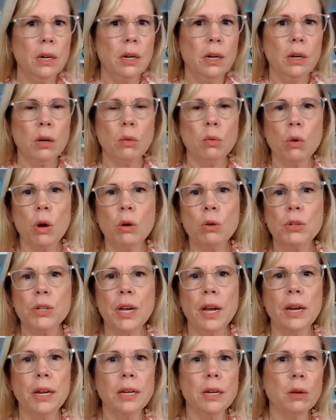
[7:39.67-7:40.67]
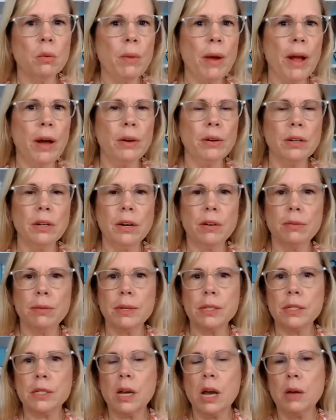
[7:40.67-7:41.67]
rotating around and
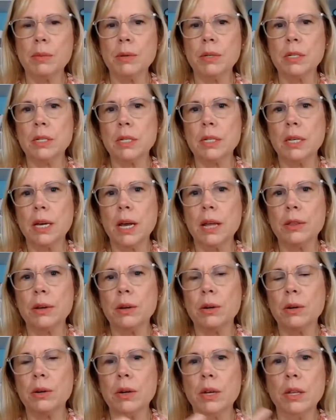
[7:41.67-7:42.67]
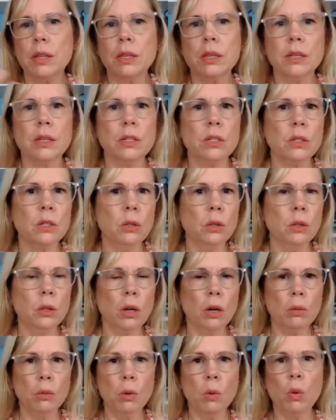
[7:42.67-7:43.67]
everybody's coming together in this
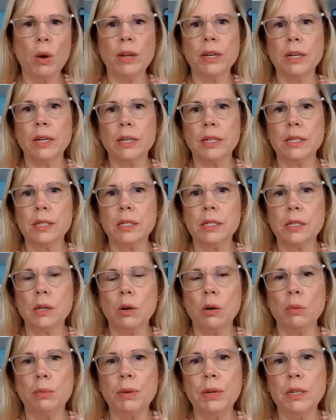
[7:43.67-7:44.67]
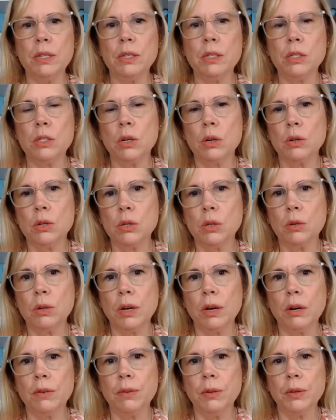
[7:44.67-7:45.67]
global oneness. So be so, so
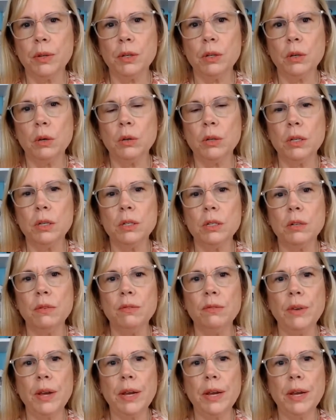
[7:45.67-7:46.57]
careful that you don't get into vain